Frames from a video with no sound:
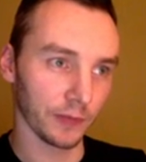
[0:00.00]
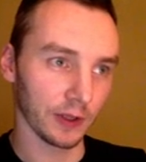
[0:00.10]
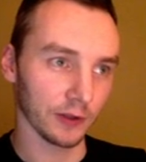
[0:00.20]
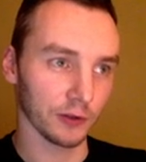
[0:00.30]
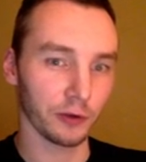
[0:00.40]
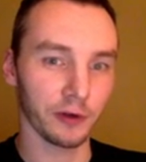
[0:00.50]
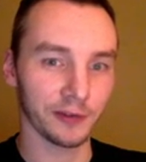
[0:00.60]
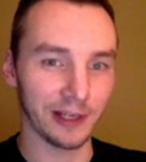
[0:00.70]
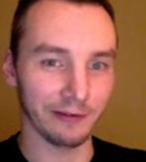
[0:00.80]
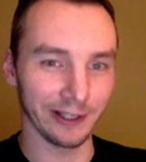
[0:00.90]
the story of
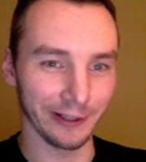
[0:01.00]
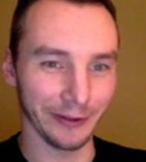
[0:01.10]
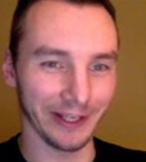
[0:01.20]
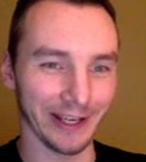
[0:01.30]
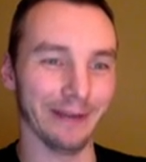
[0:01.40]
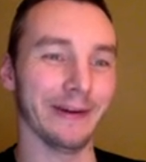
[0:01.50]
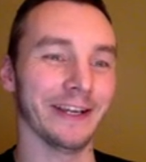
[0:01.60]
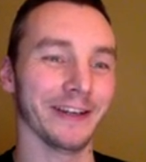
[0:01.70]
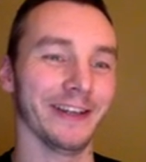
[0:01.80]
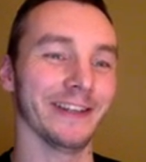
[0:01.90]
saving and loading in
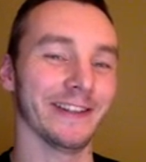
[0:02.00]
GameMaker is